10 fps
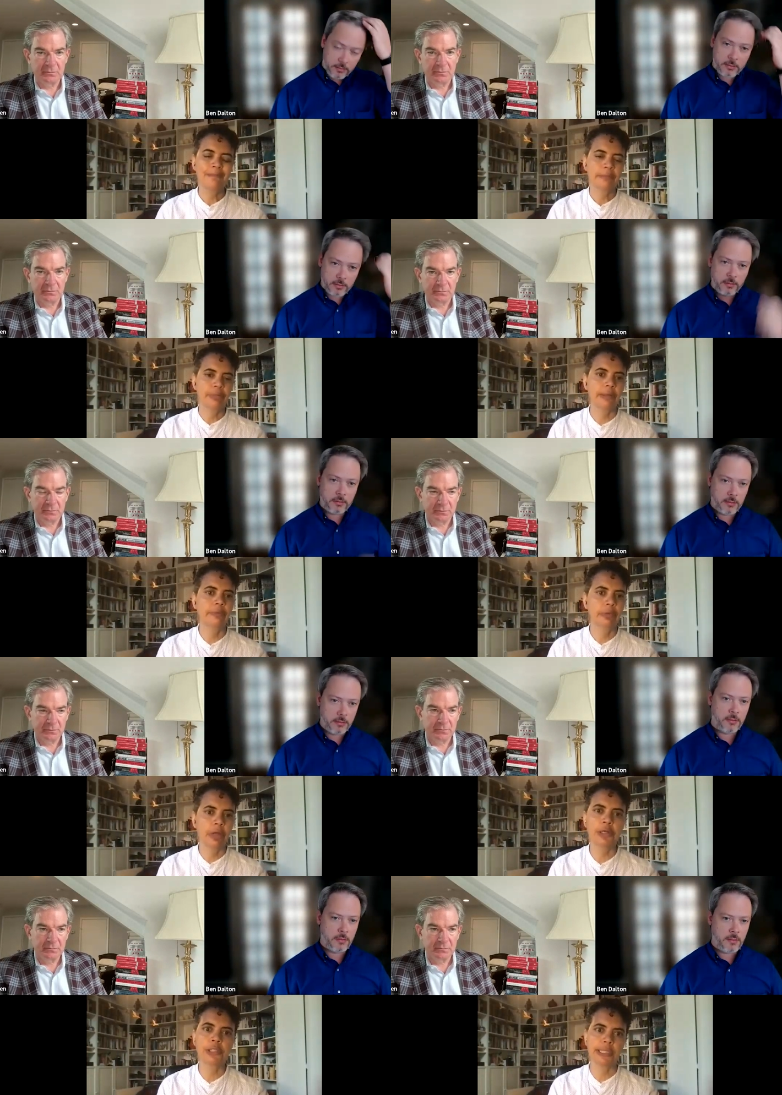Speaker 1: but
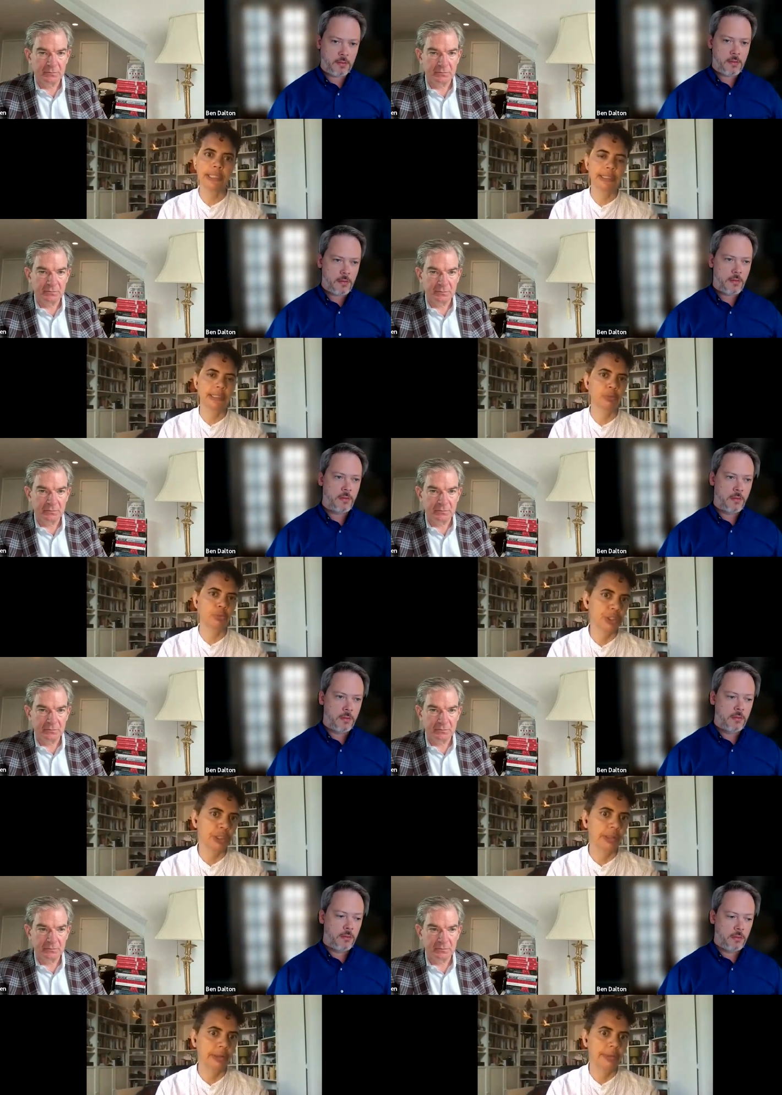largely this is a
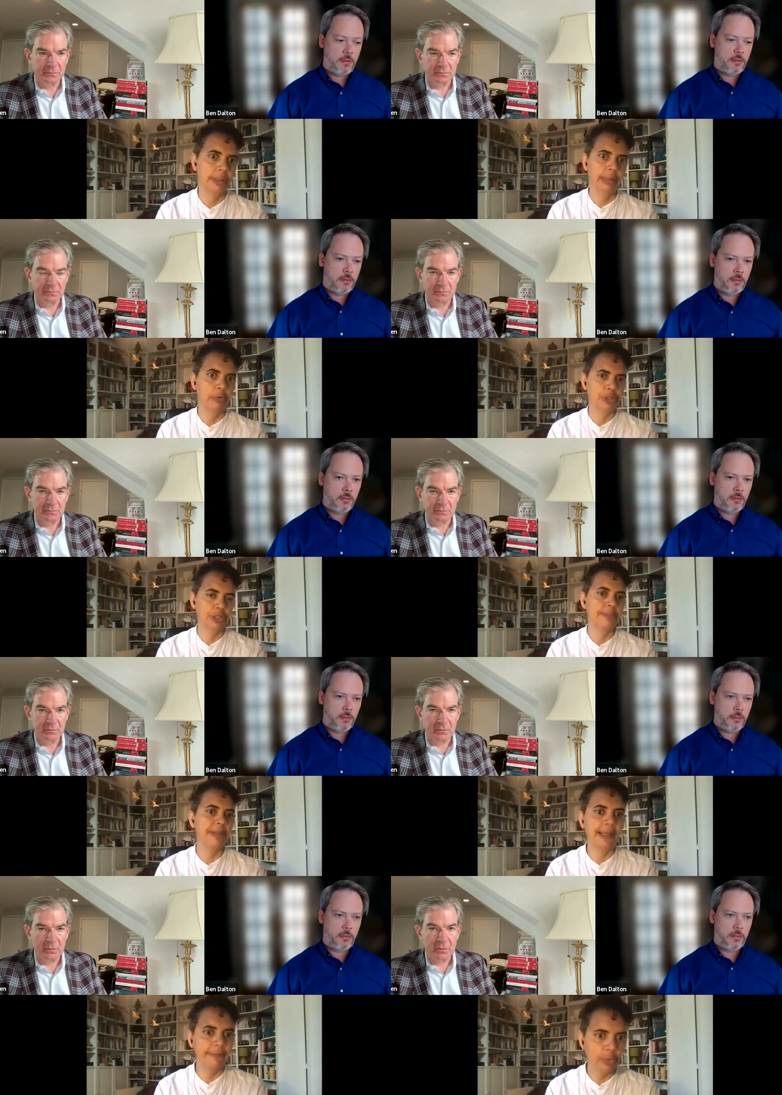Russian and Russian
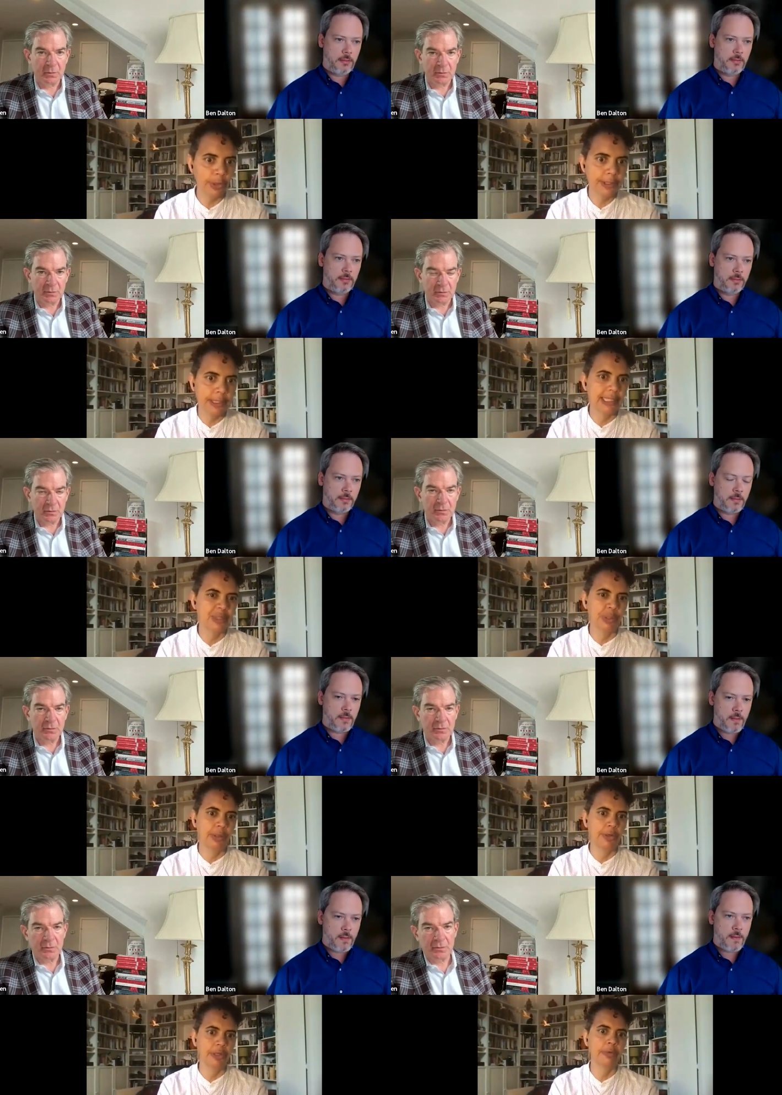speaking force, and that's really
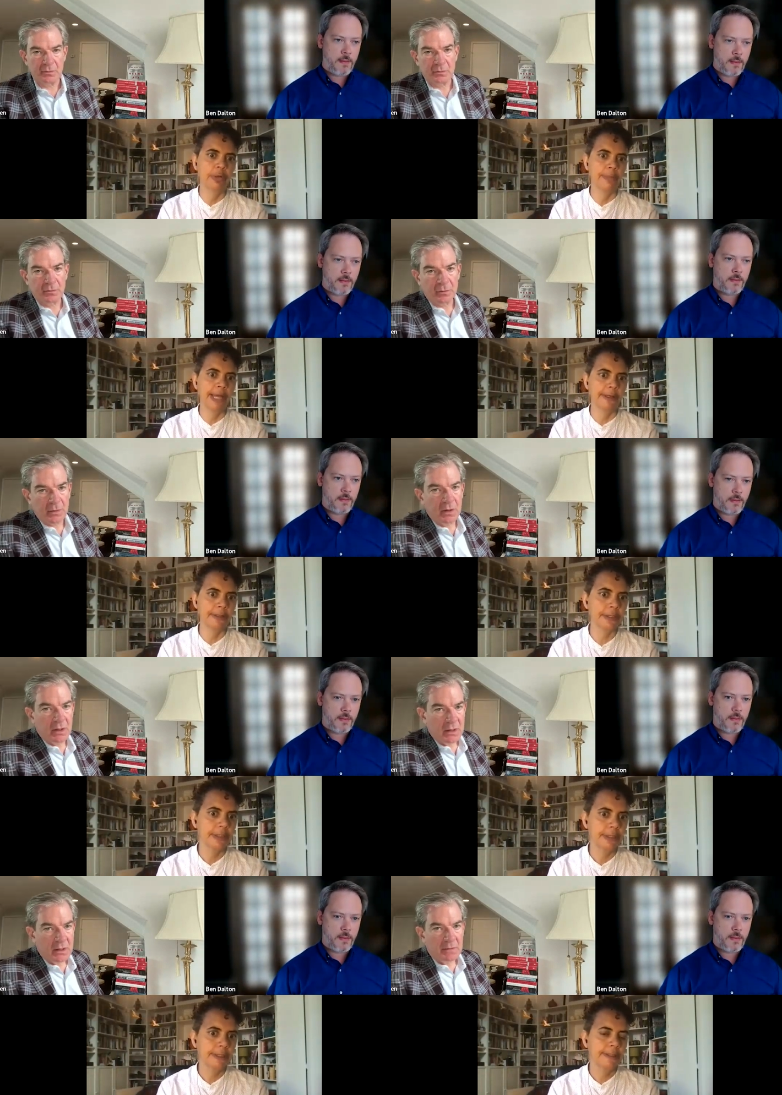all that really matters.
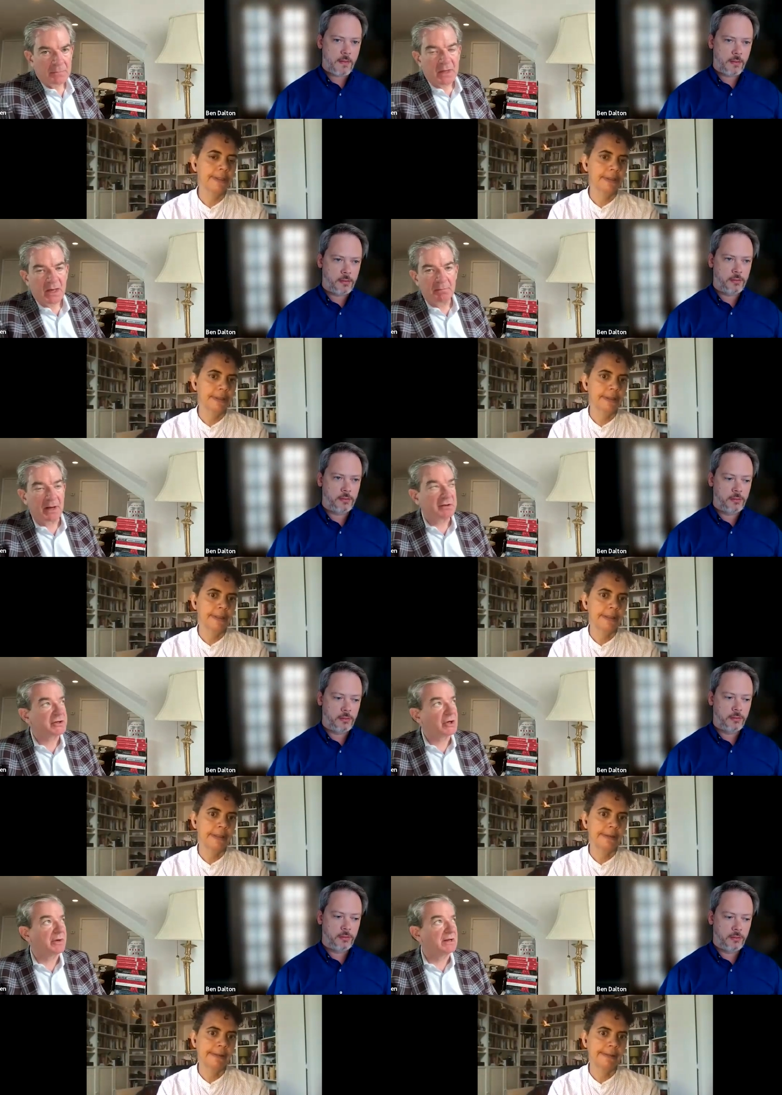
Speaker 2: But
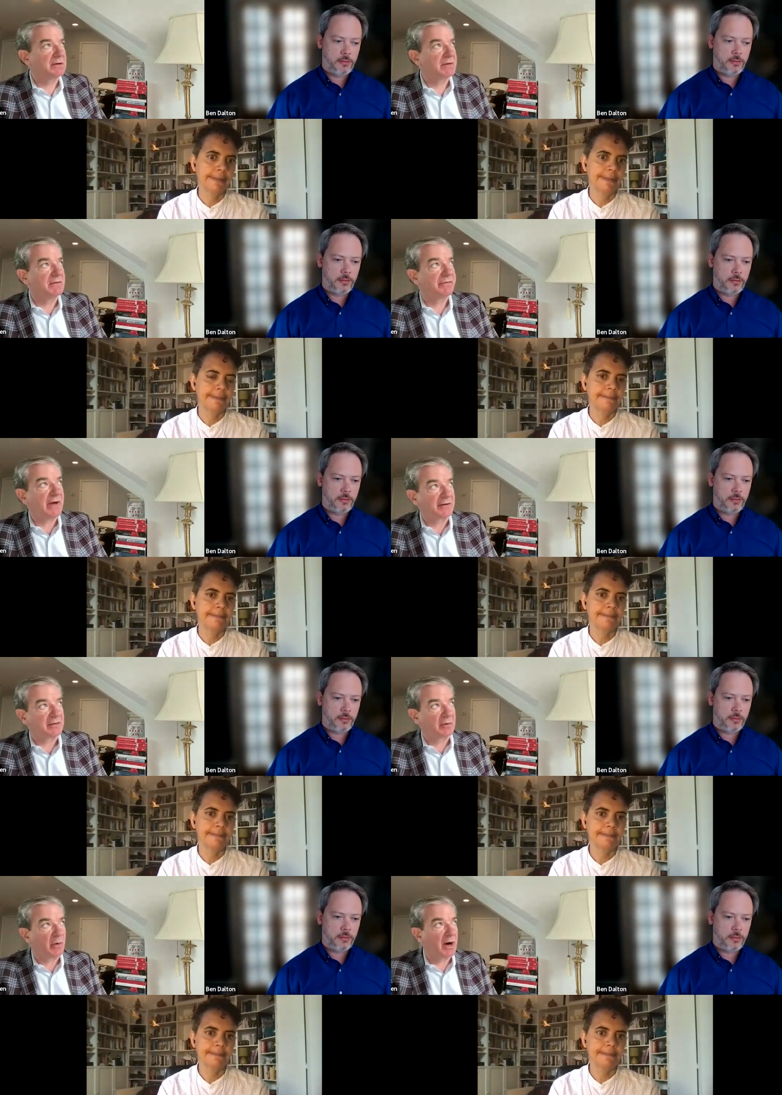so in in fact,
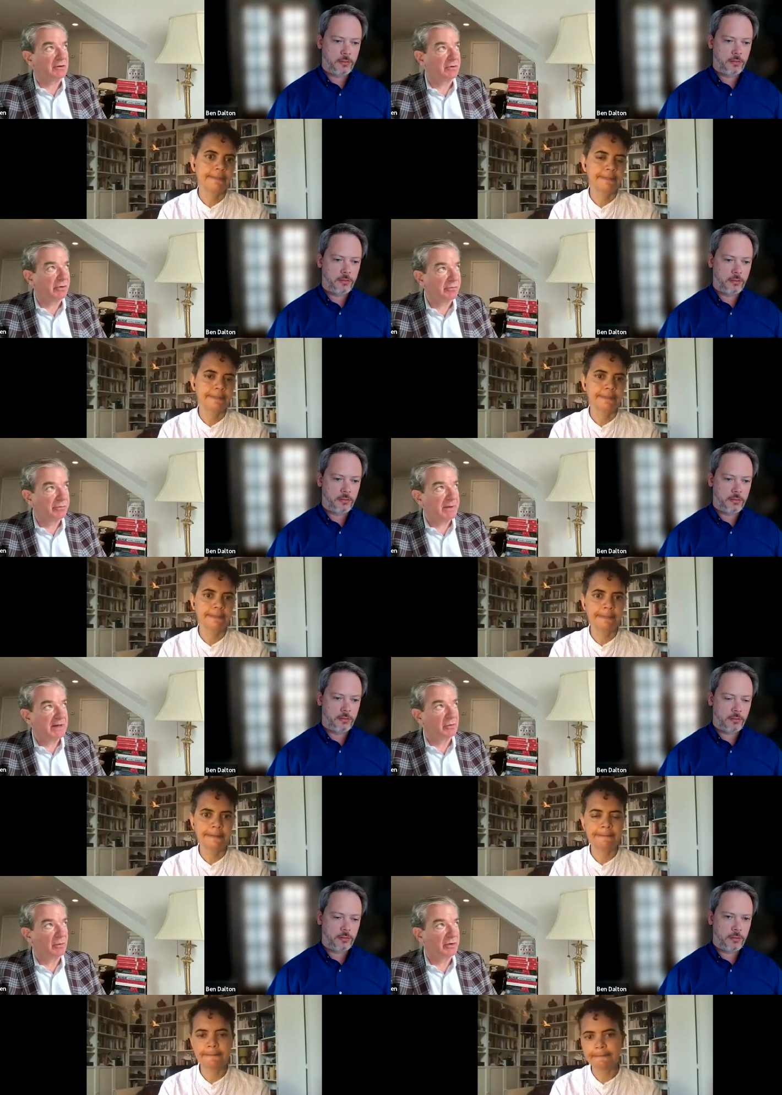the Wagner group,
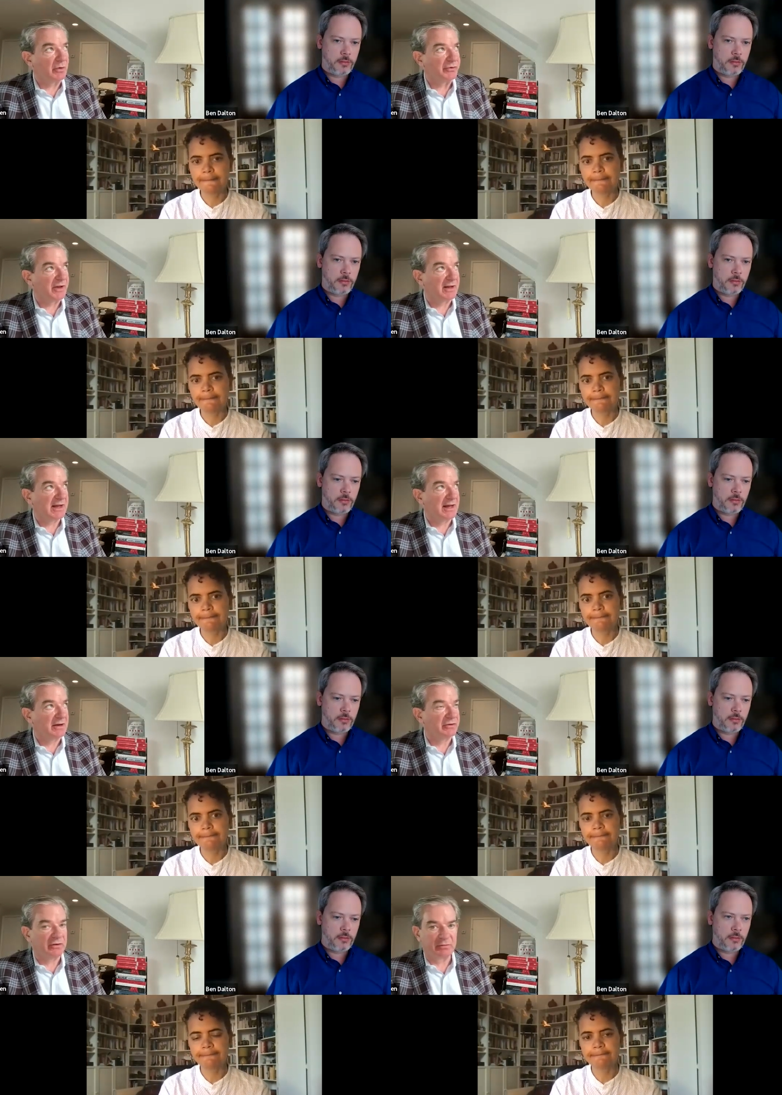based on what you're saying,
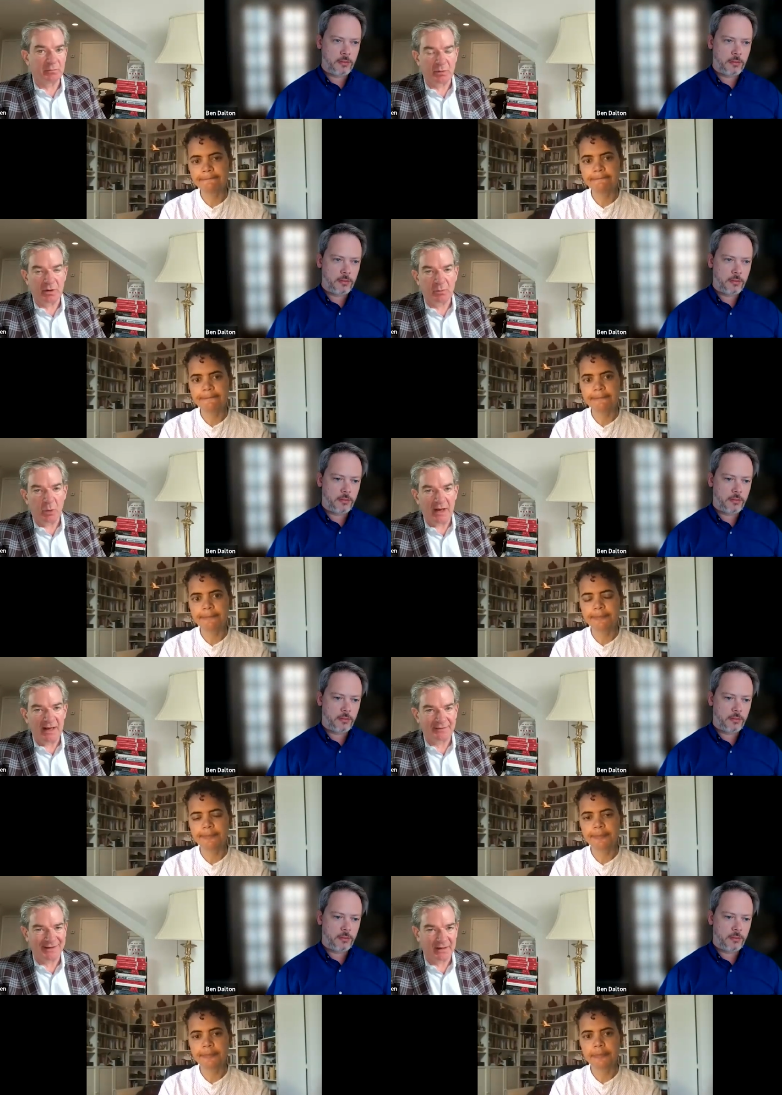Candace, is probably more
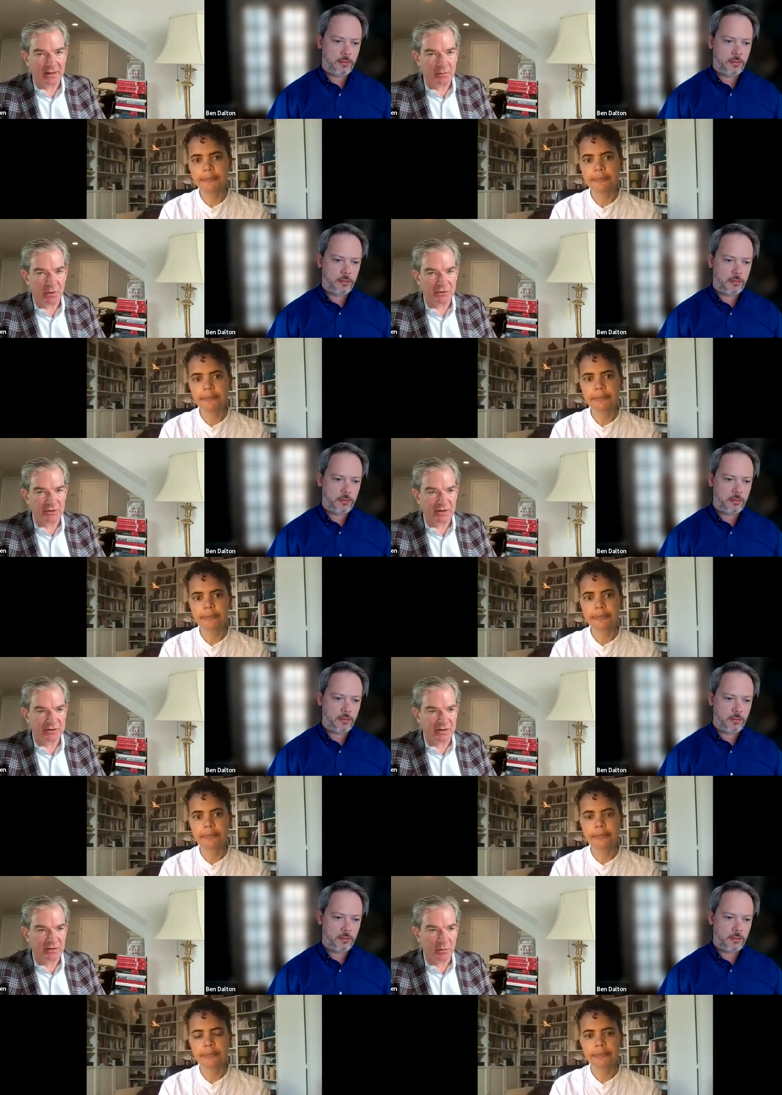ethnically homogenous
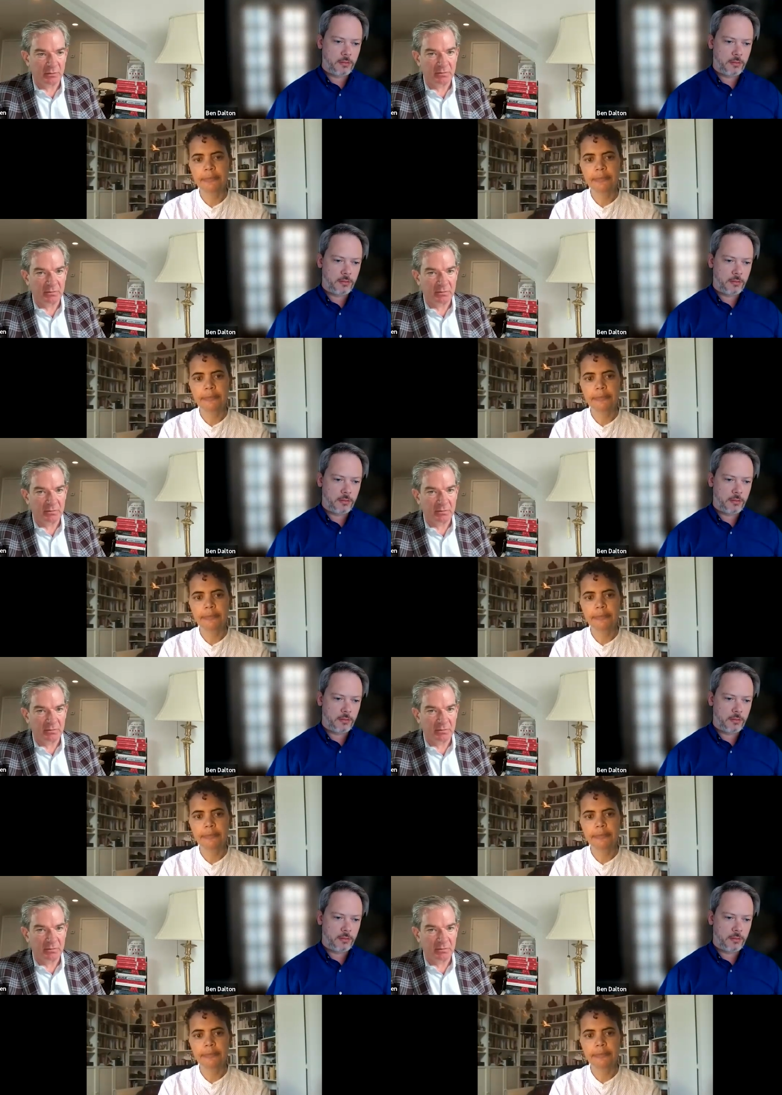than the